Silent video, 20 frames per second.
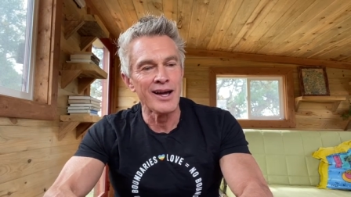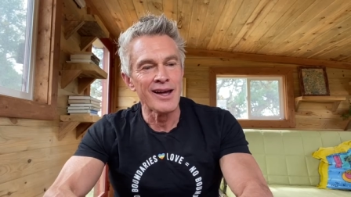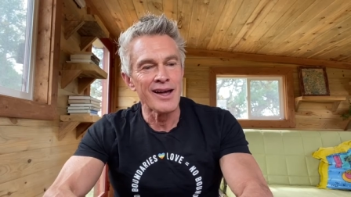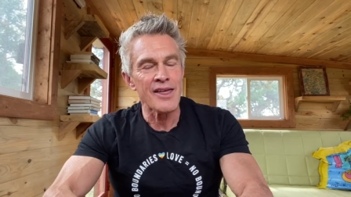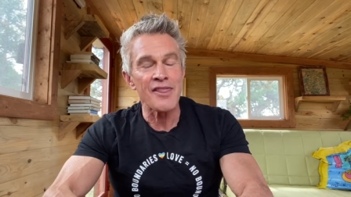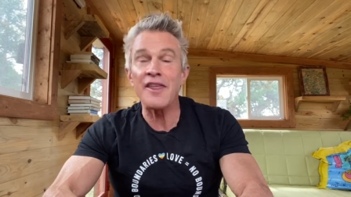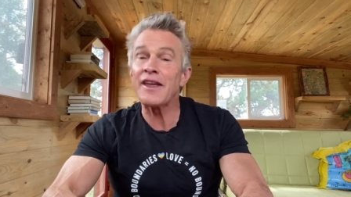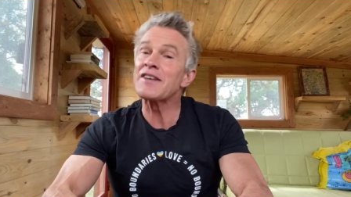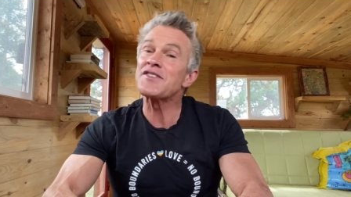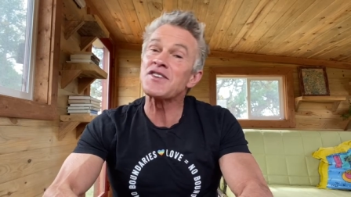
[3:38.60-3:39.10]

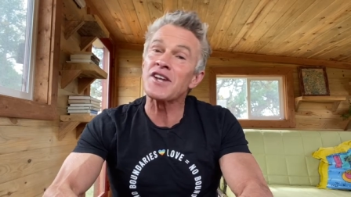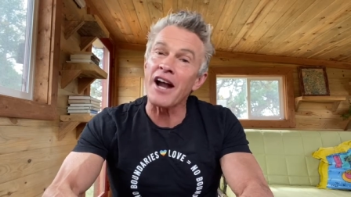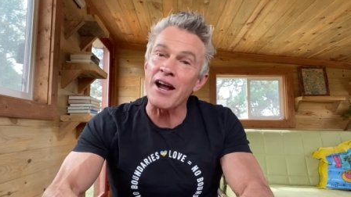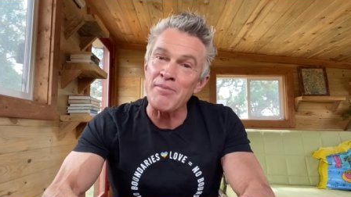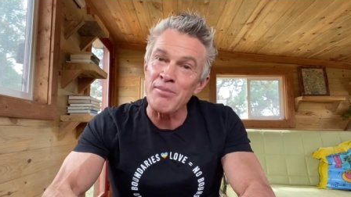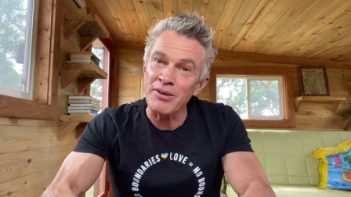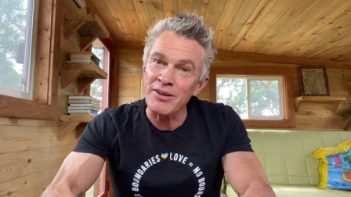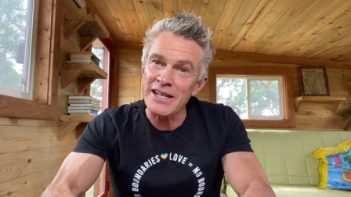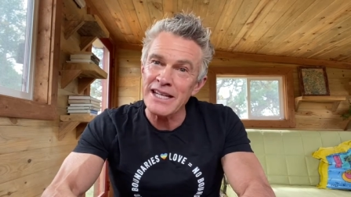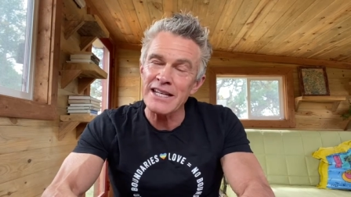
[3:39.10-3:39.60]
things that I
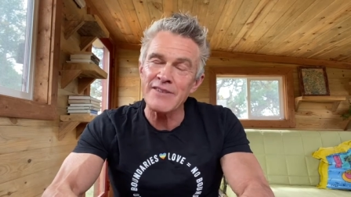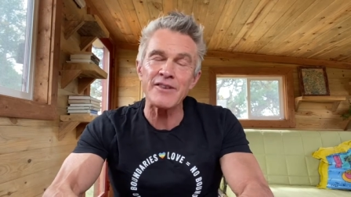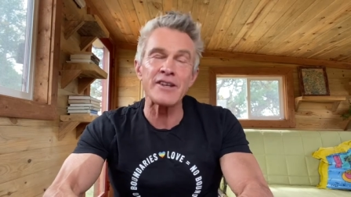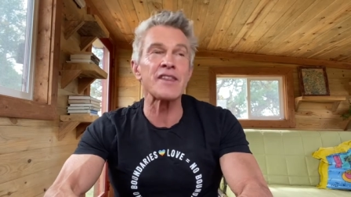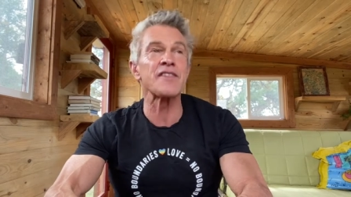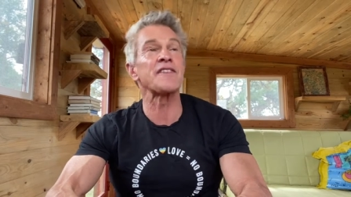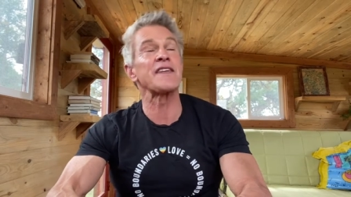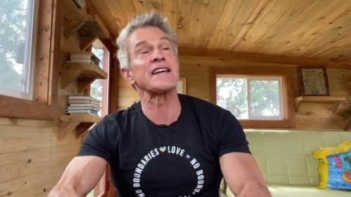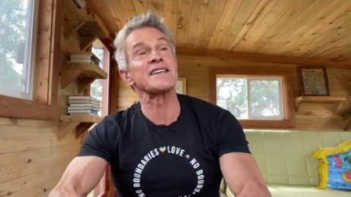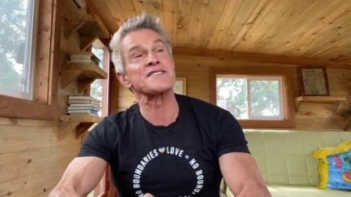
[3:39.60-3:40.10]
believe in,
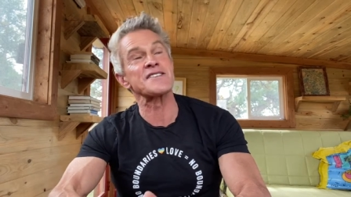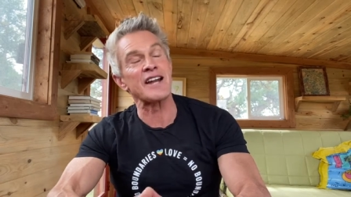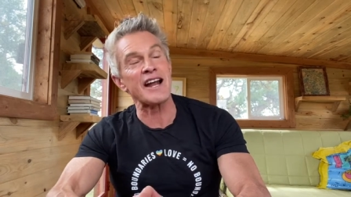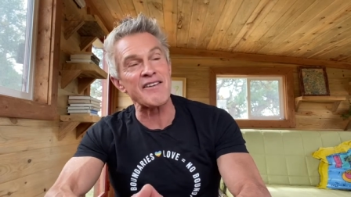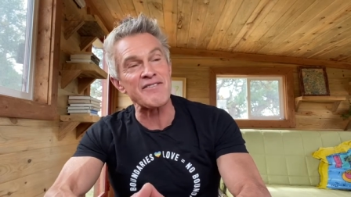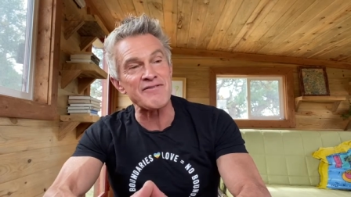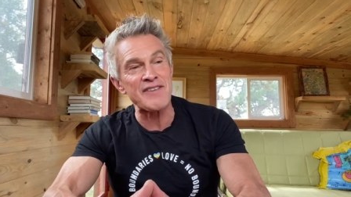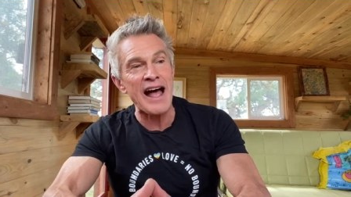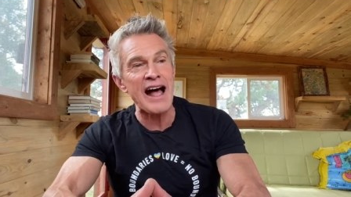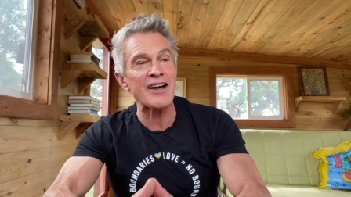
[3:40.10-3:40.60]
things that I
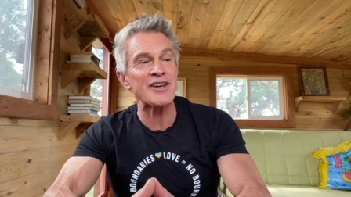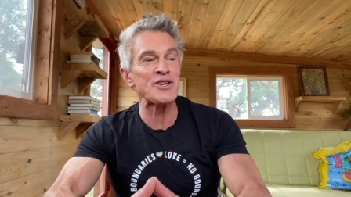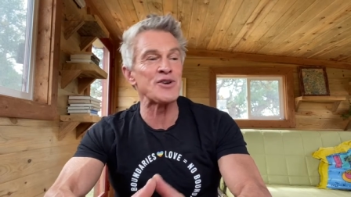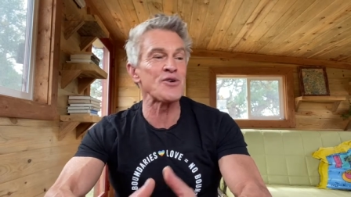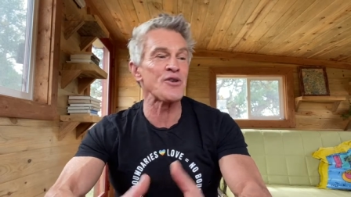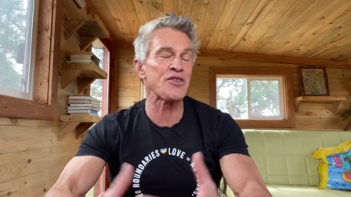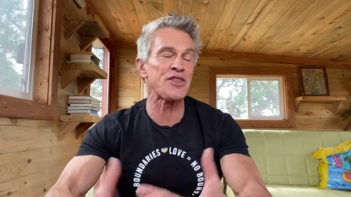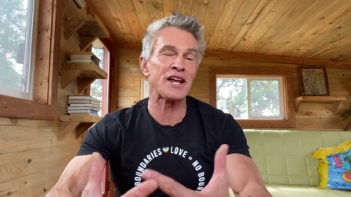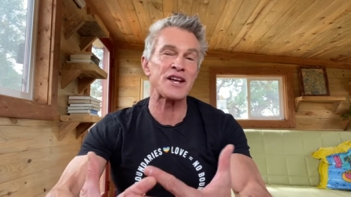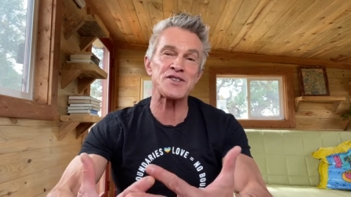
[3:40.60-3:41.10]
value,
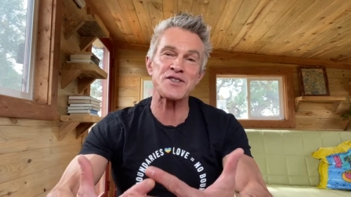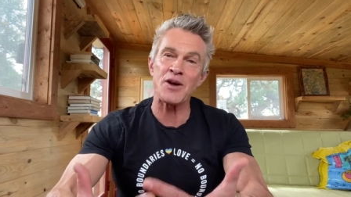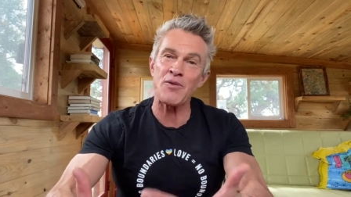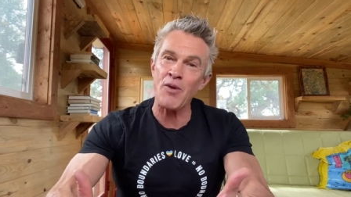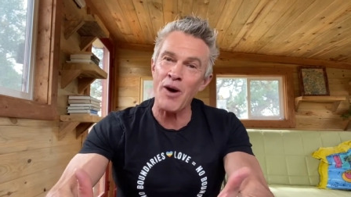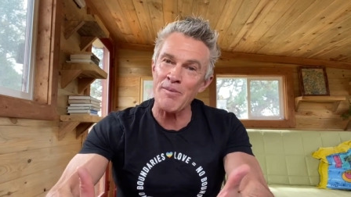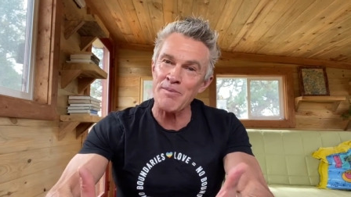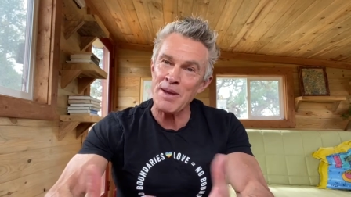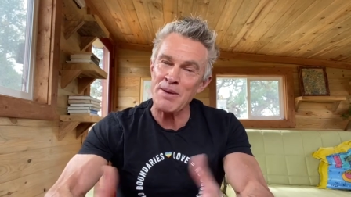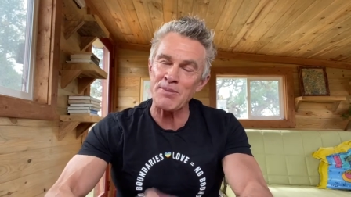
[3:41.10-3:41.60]
things I
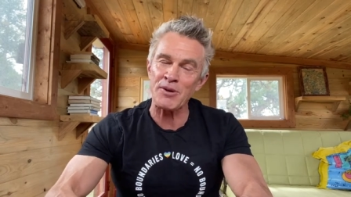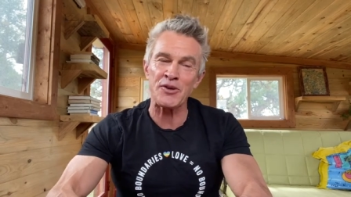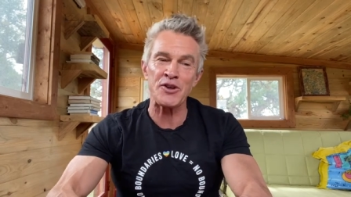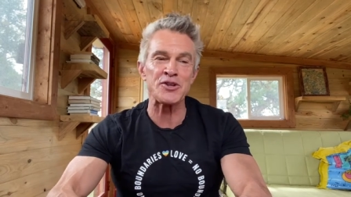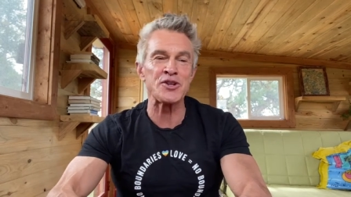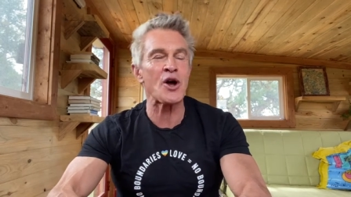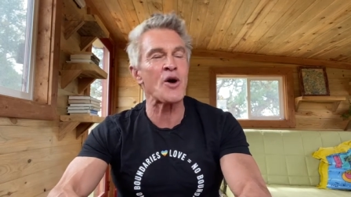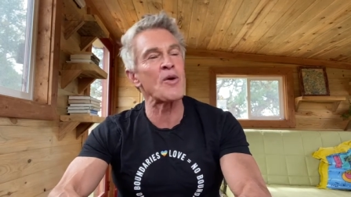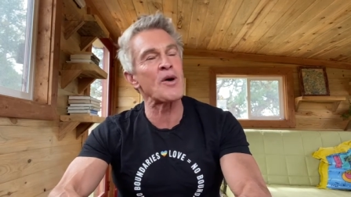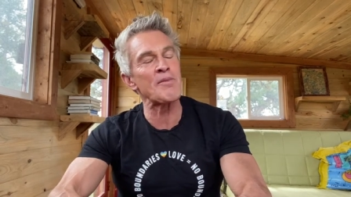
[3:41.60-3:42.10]
want people to
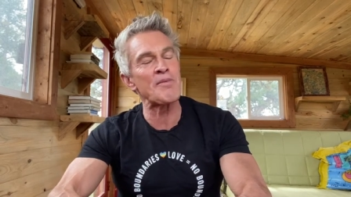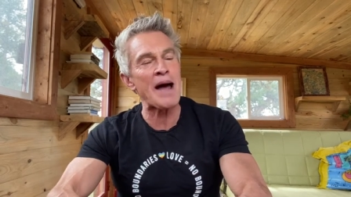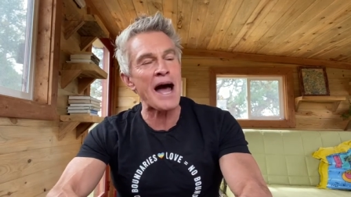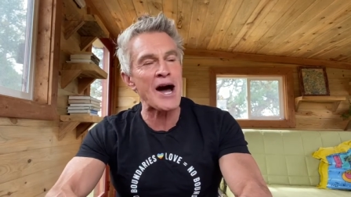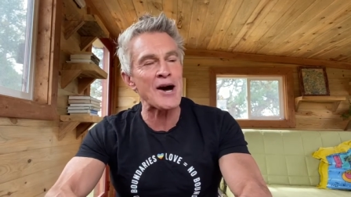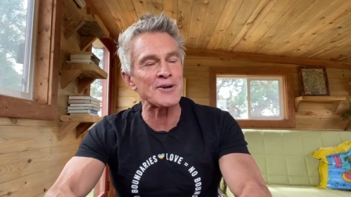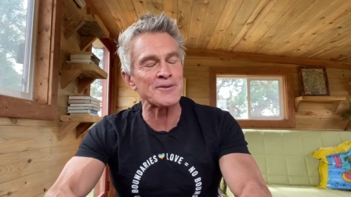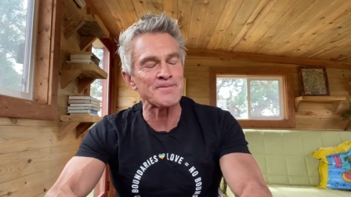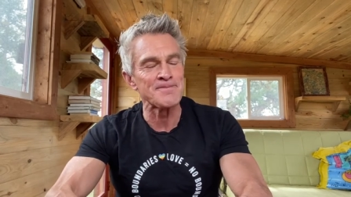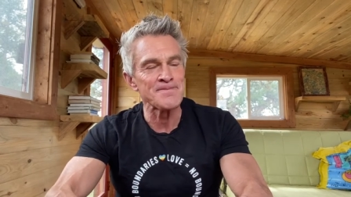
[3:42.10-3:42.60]
know
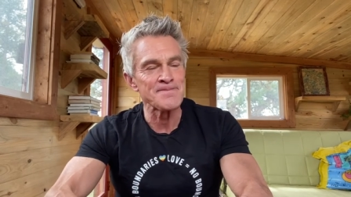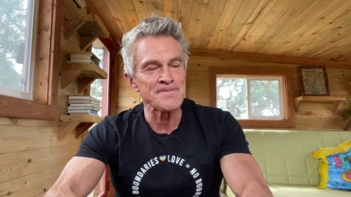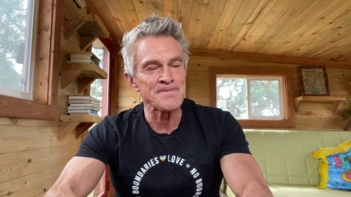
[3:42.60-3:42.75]
about,